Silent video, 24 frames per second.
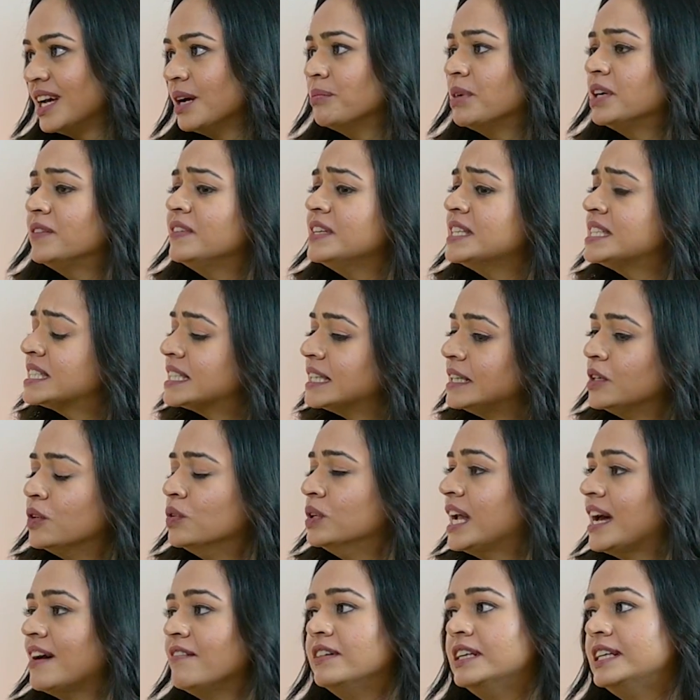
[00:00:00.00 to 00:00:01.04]
But we still
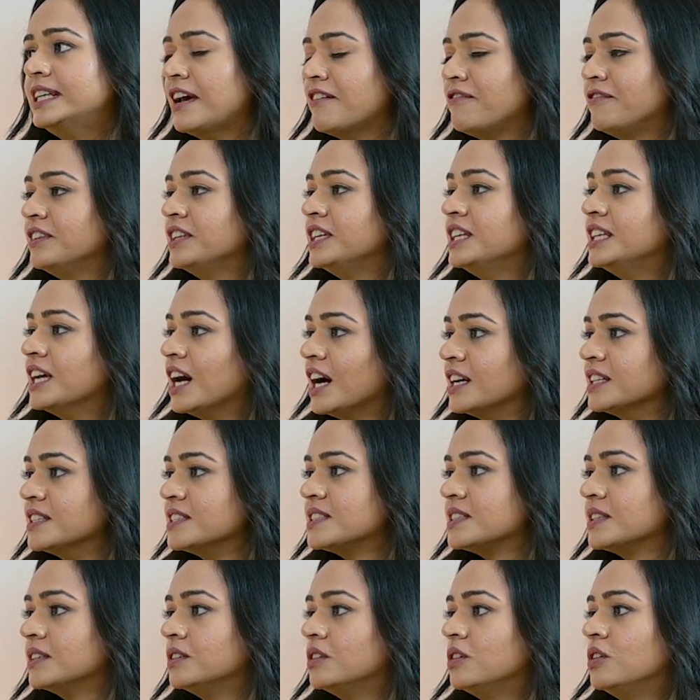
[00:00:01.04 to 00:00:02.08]
don't have a definite
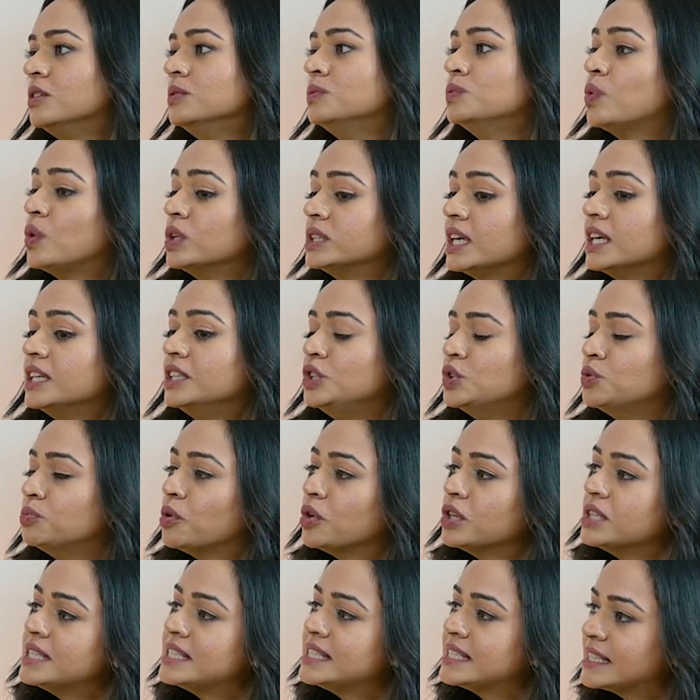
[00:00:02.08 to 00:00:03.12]
answer on what our
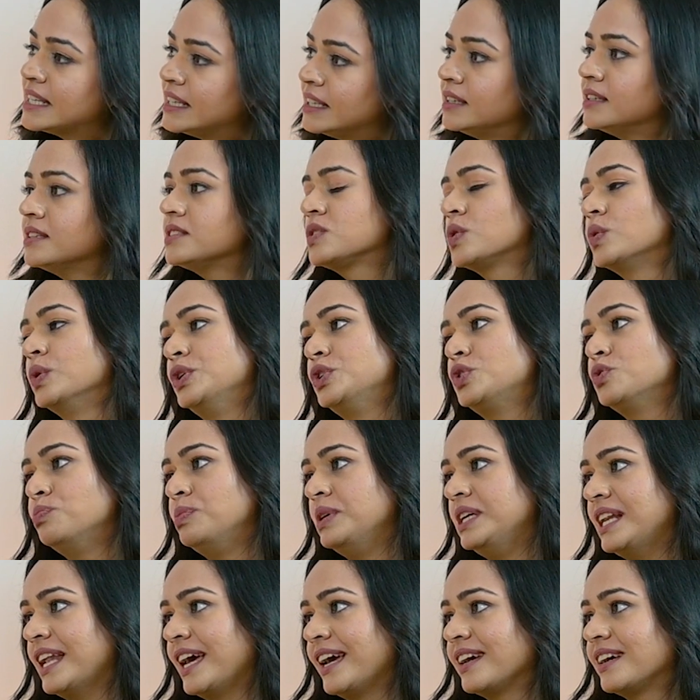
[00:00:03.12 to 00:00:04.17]
newborn skin is going to
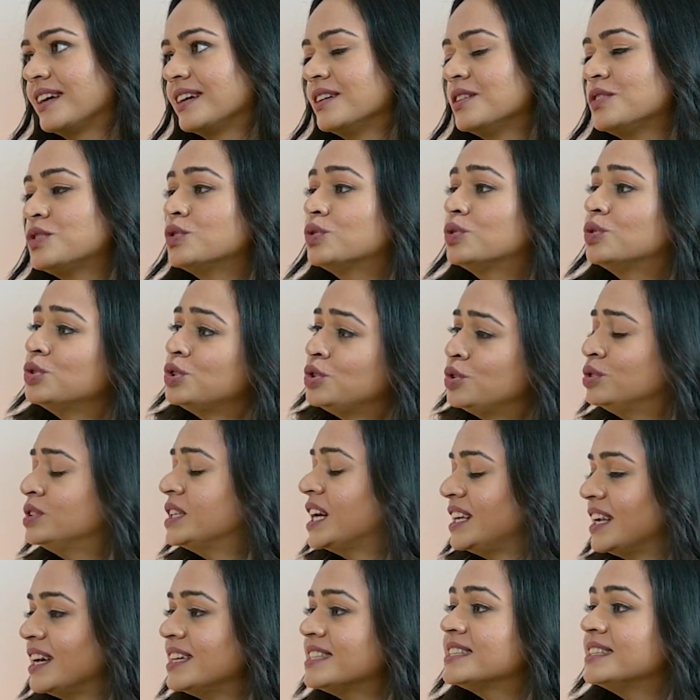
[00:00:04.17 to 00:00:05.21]
be like. So could you
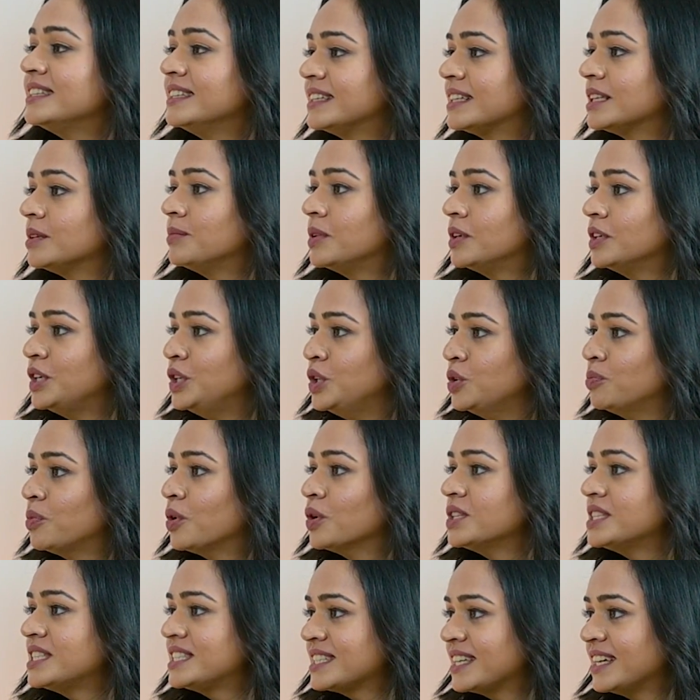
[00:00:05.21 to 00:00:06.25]
tell us a little about
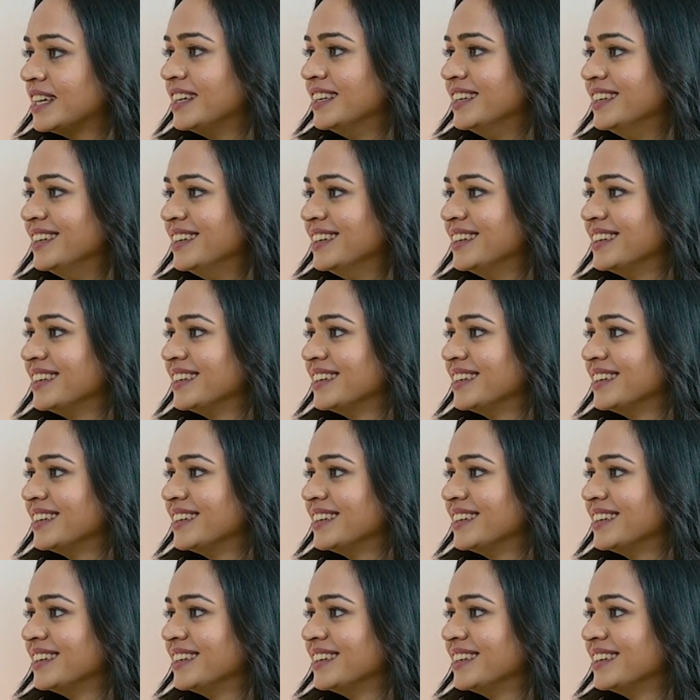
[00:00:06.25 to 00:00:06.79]
newborn skin?